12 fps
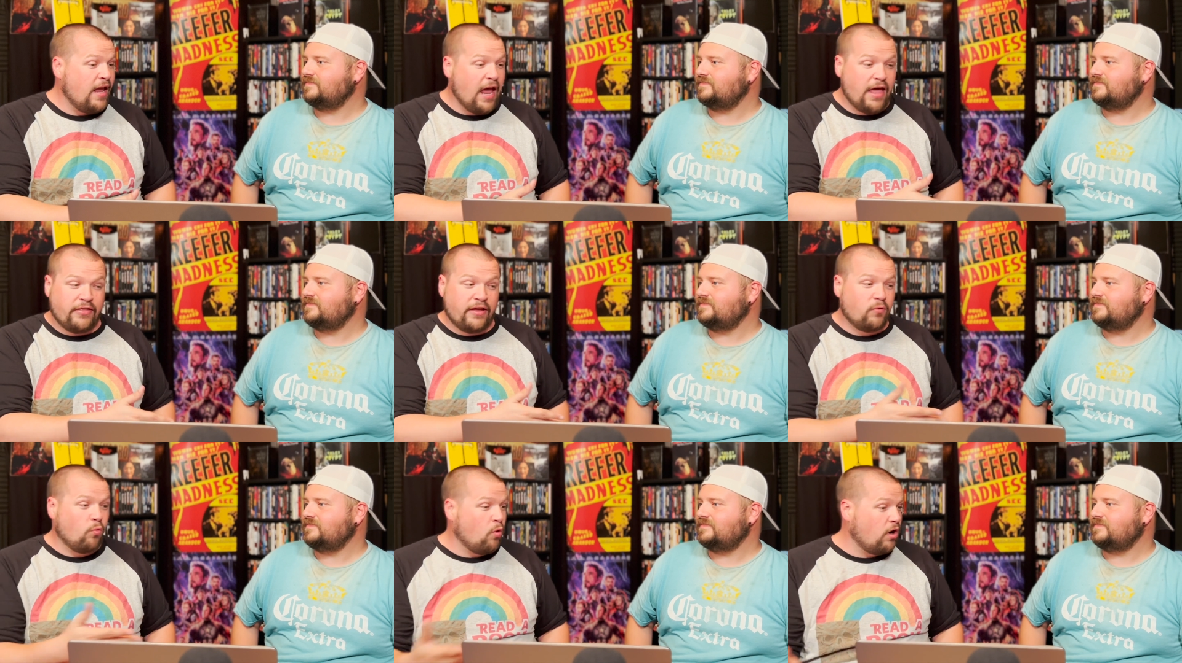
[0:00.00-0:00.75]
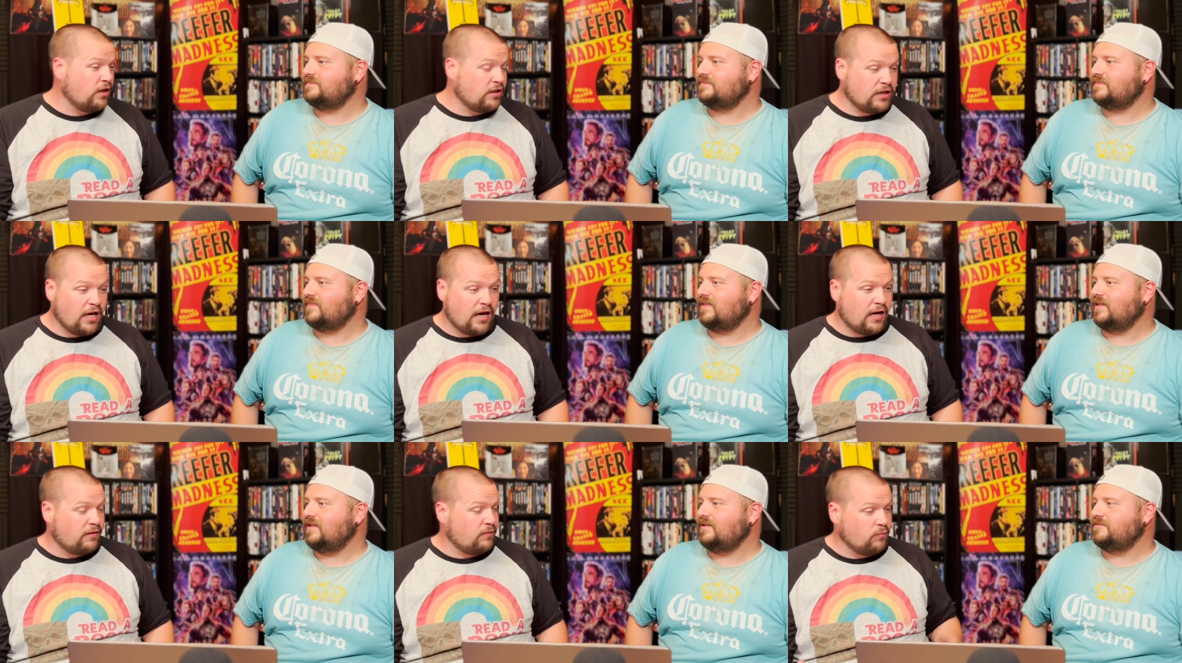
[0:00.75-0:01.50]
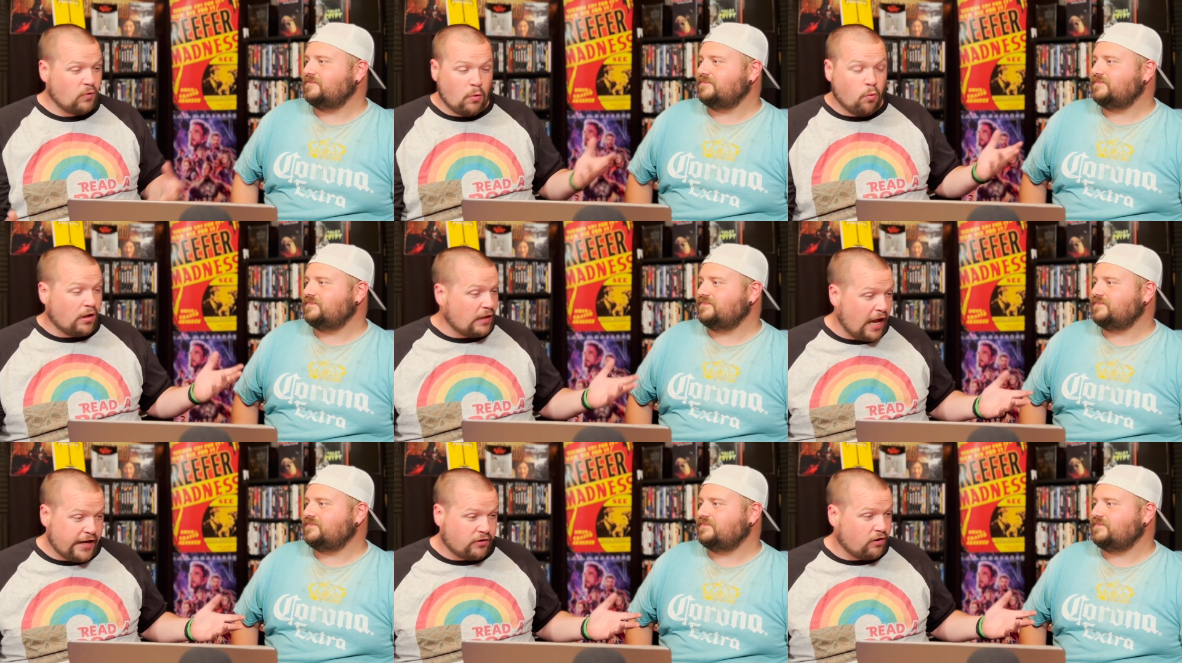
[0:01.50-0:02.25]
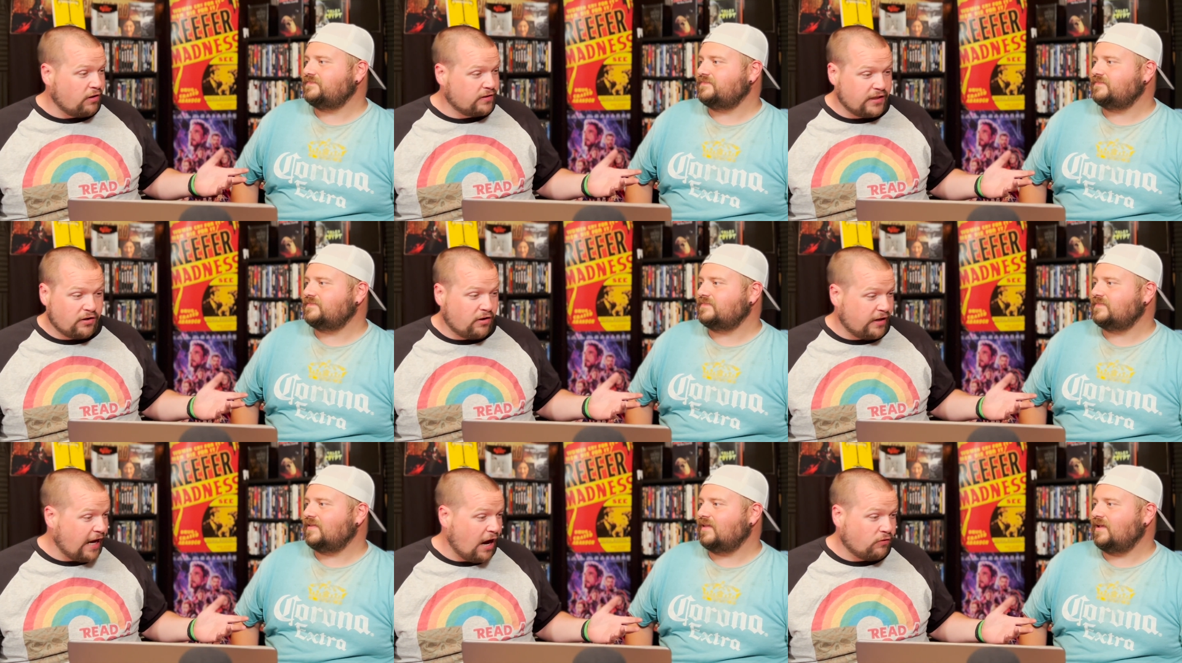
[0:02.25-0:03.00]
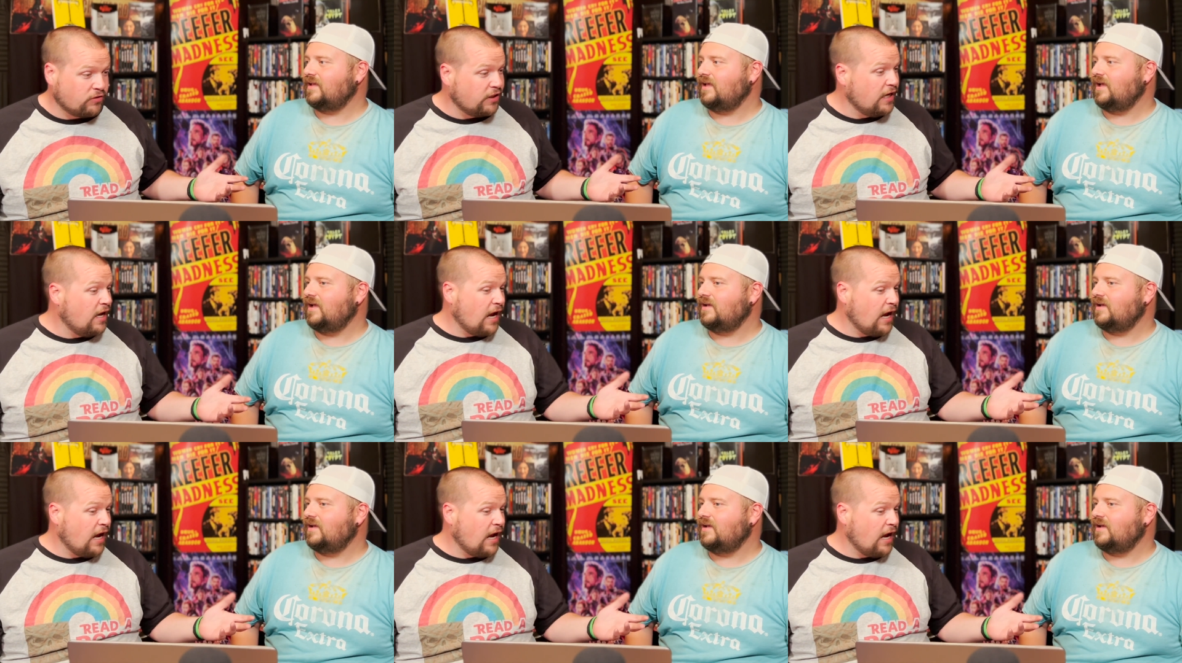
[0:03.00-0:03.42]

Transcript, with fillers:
Speaker 1: and then one uh, a one liner sitting on a couch.